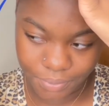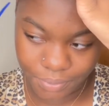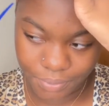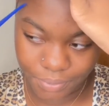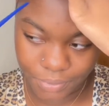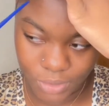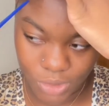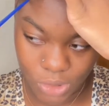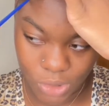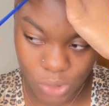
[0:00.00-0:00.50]

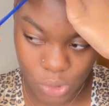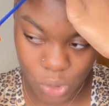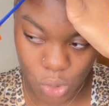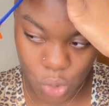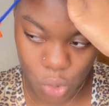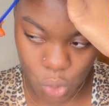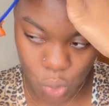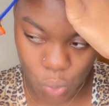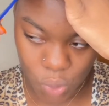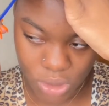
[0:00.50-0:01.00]
No
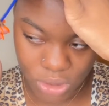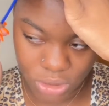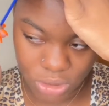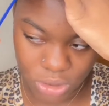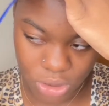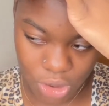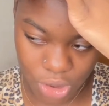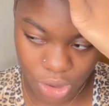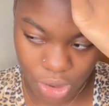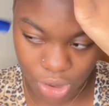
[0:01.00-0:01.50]
one
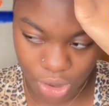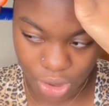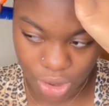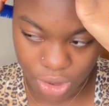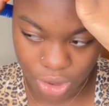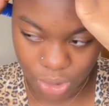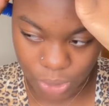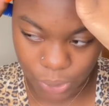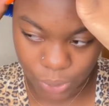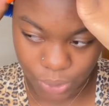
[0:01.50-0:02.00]
heard
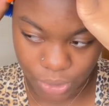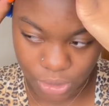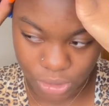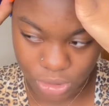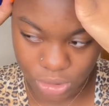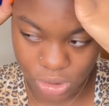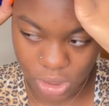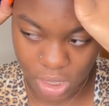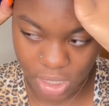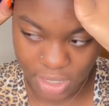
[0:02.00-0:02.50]
or
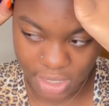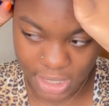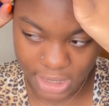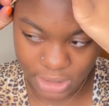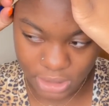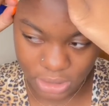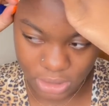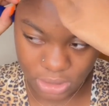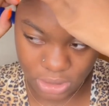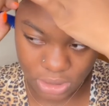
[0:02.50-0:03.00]
saw
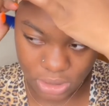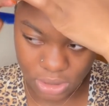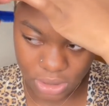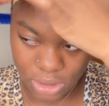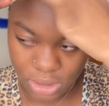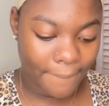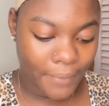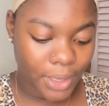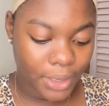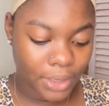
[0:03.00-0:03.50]
that.
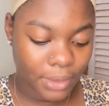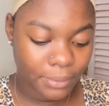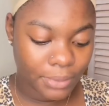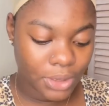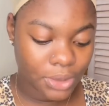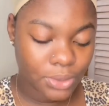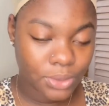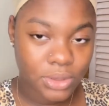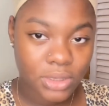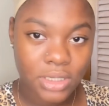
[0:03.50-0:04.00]
I'm gonna be
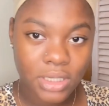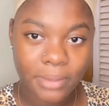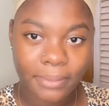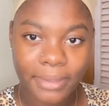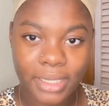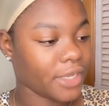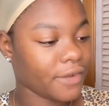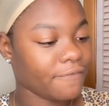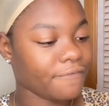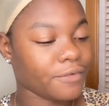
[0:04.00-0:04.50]
using my
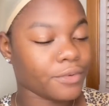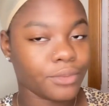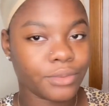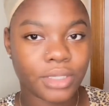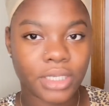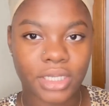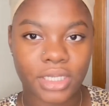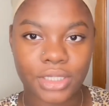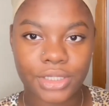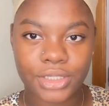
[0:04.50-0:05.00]

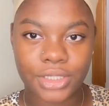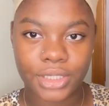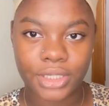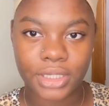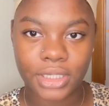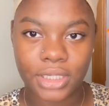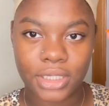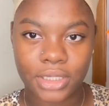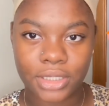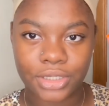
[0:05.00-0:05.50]
foundation
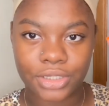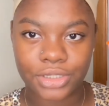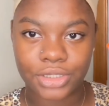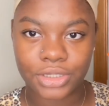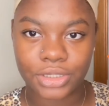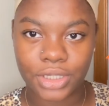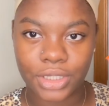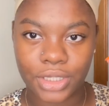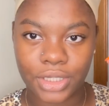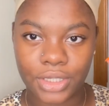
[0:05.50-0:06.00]
in the
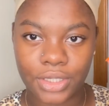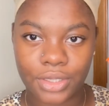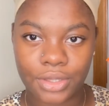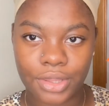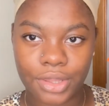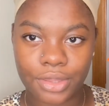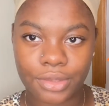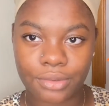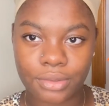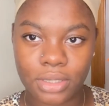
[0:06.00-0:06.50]
shade
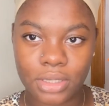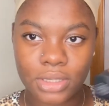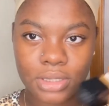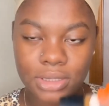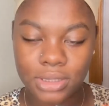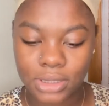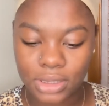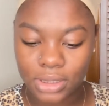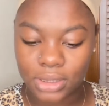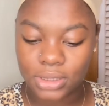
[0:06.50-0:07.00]

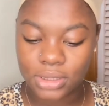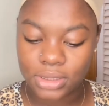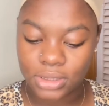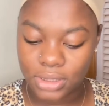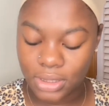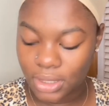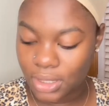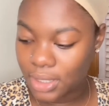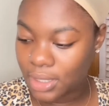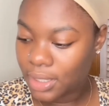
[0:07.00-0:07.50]

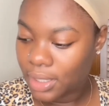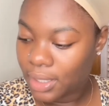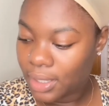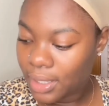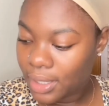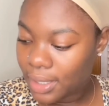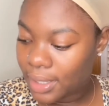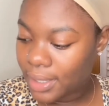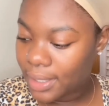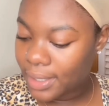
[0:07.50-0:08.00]
360,
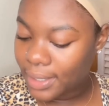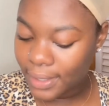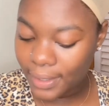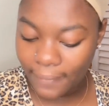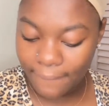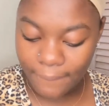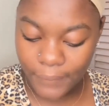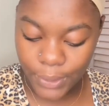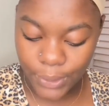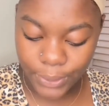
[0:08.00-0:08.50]
and I'm
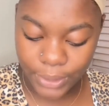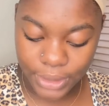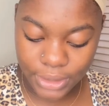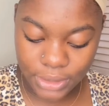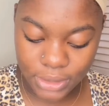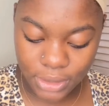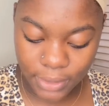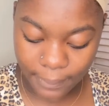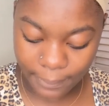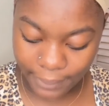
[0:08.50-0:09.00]
going
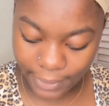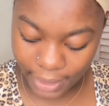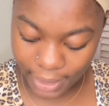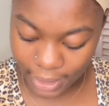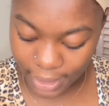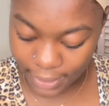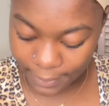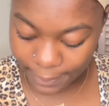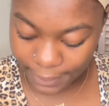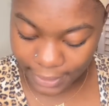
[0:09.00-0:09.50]
to be
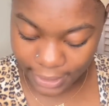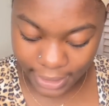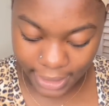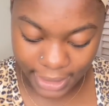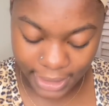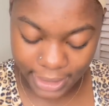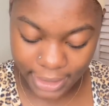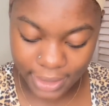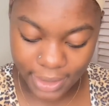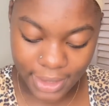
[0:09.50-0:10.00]

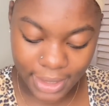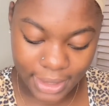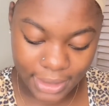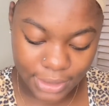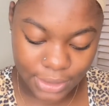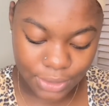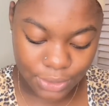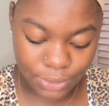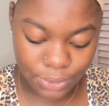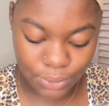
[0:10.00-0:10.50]
applying that
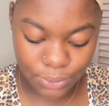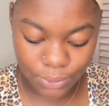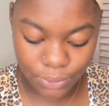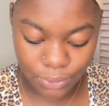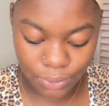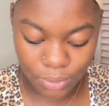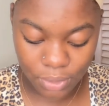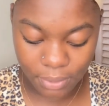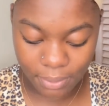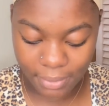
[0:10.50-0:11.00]

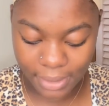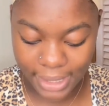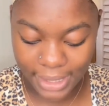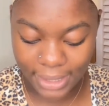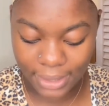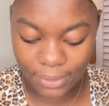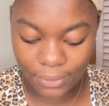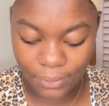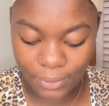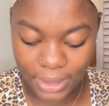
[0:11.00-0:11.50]
to my
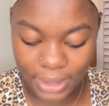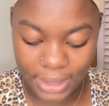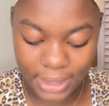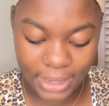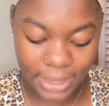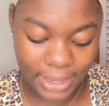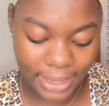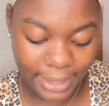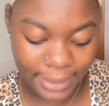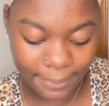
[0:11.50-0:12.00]
wig
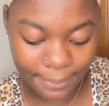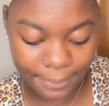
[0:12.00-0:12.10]
cap.